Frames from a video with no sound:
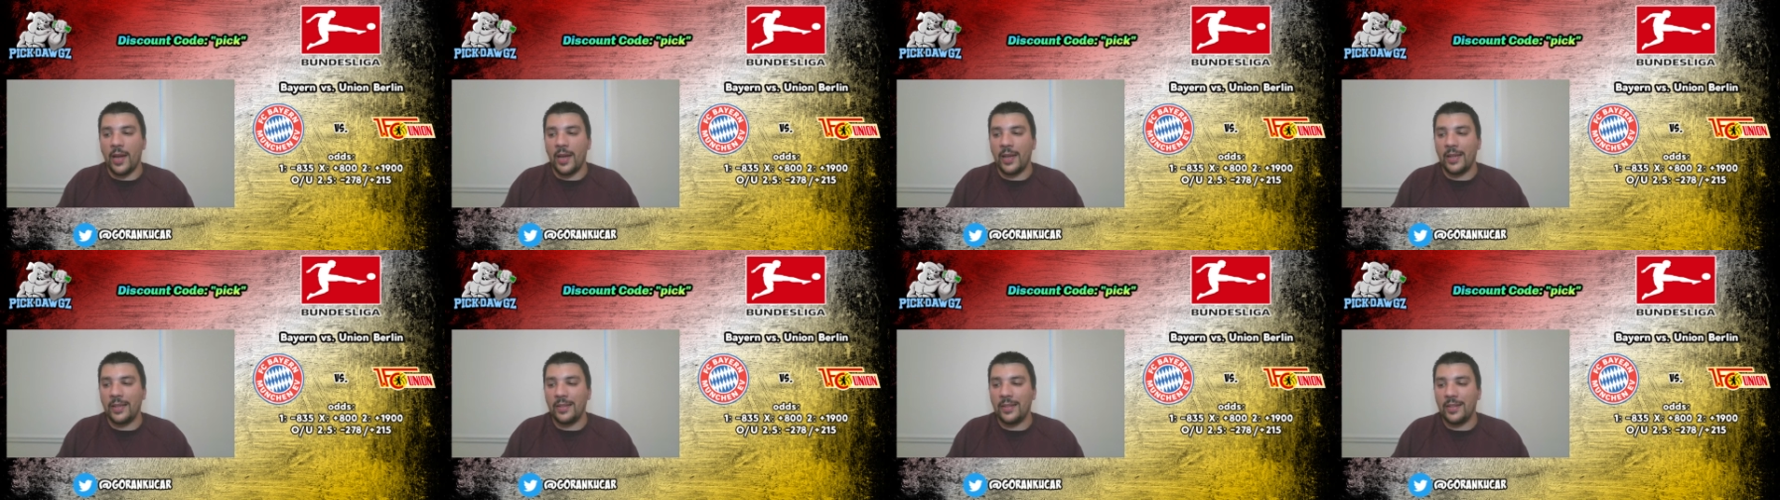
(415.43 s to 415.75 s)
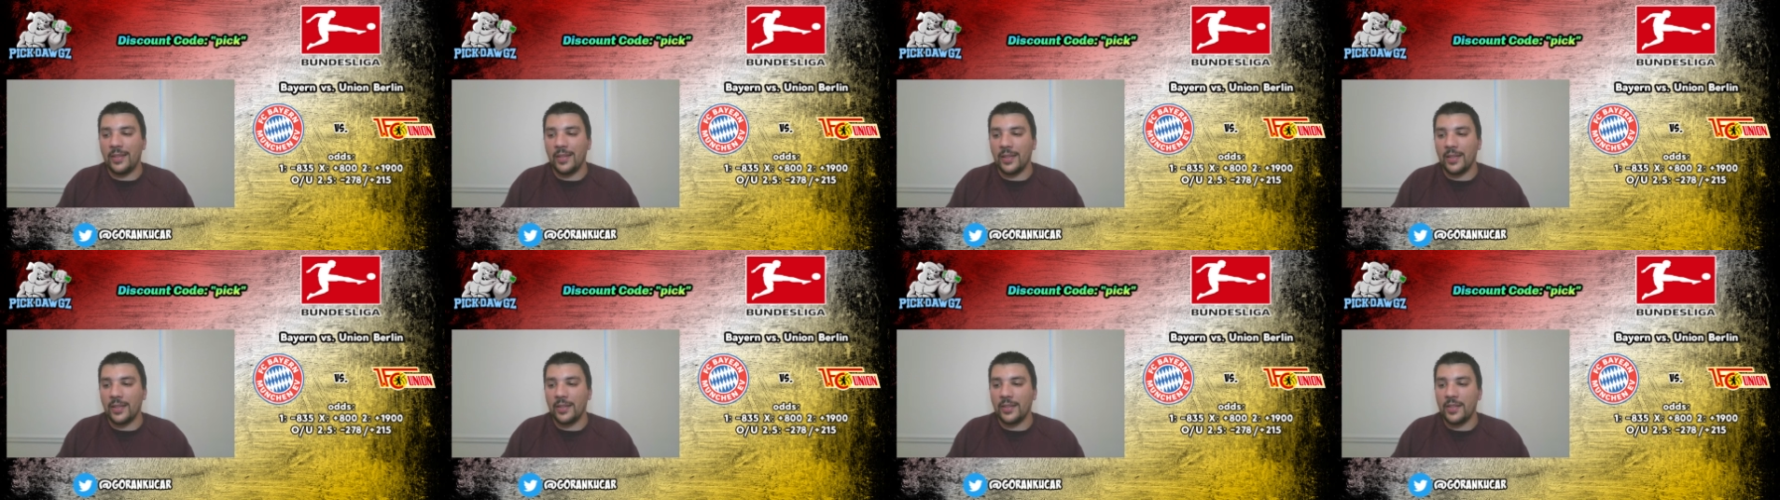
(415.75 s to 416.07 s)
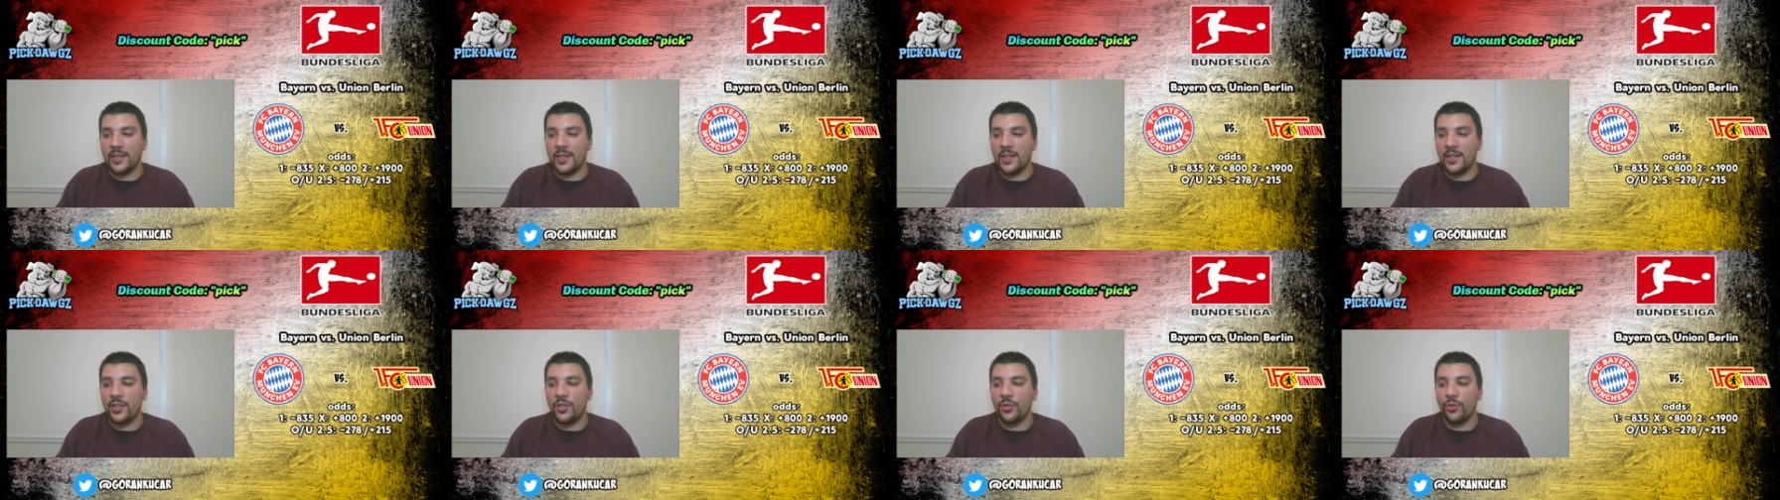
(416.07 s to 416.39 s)
and uh,
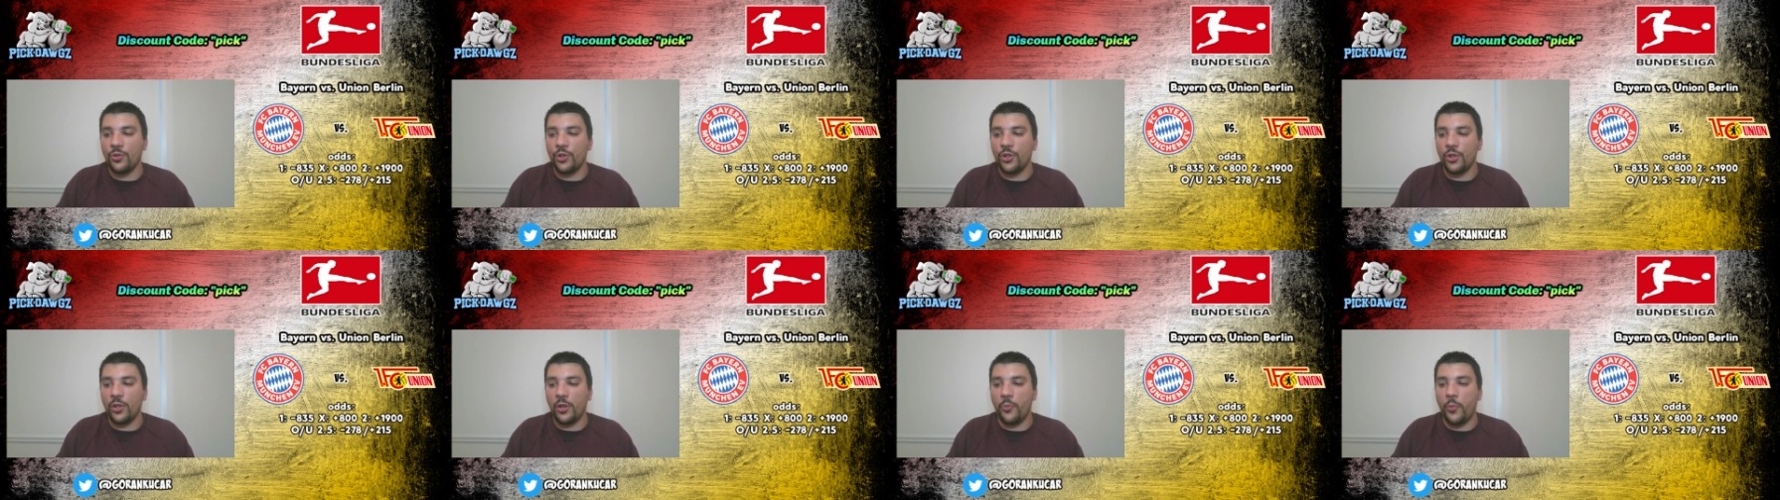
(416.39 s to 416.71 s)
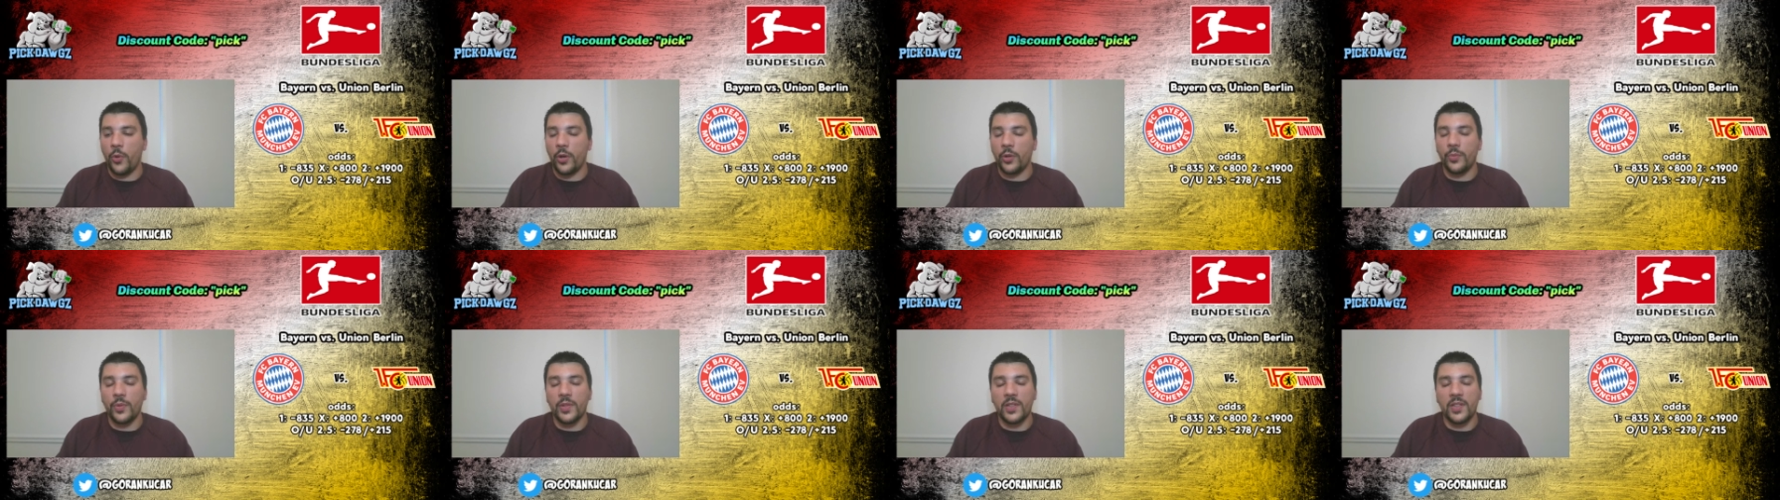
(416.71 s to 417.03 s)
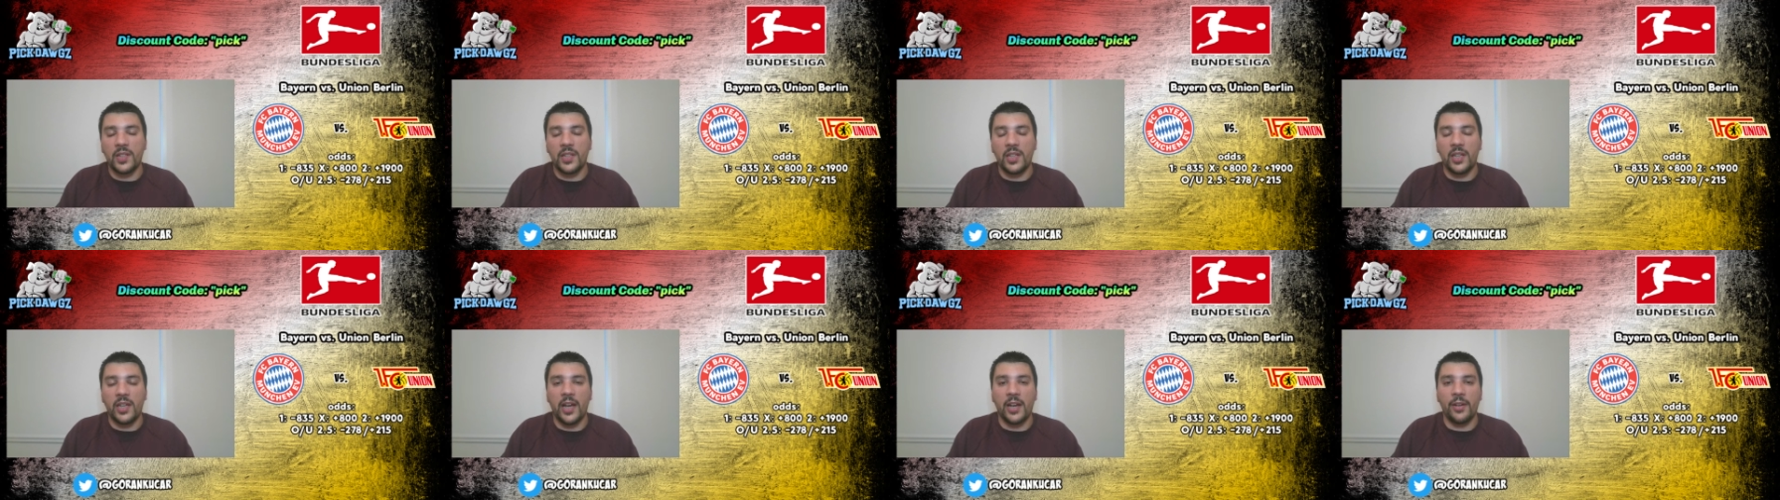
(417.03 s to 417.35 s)
this is usually when we
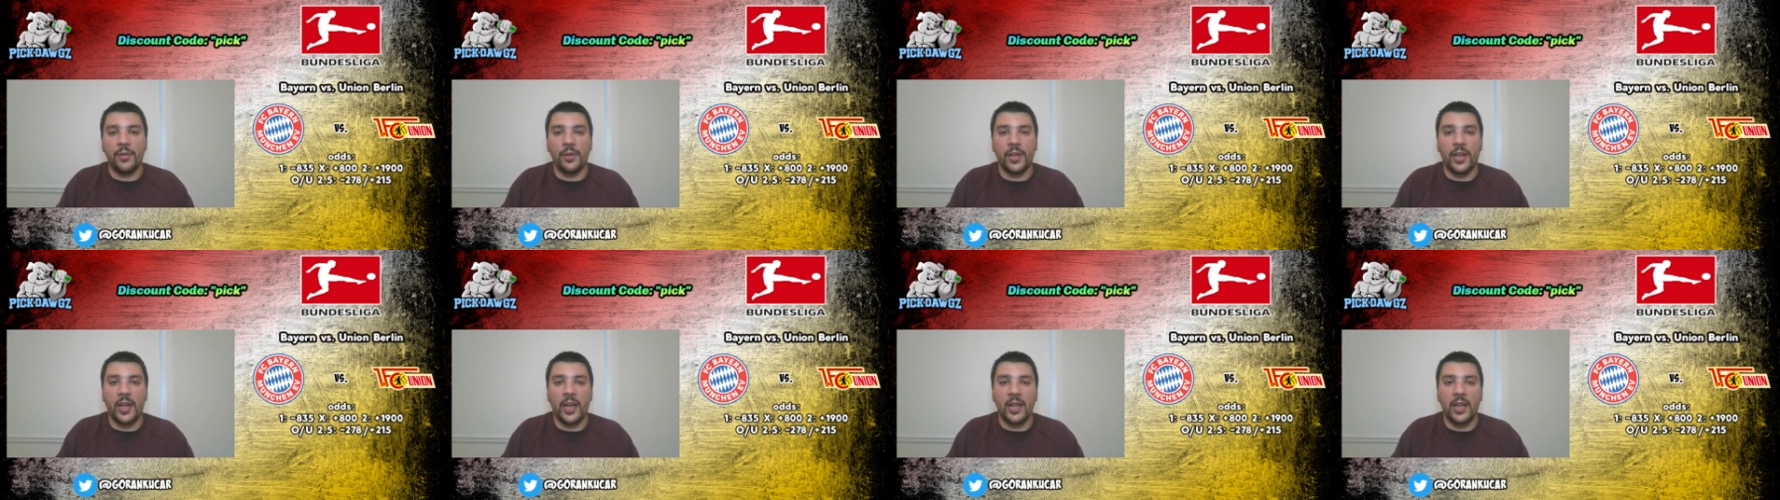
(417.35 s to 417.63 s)
see Harry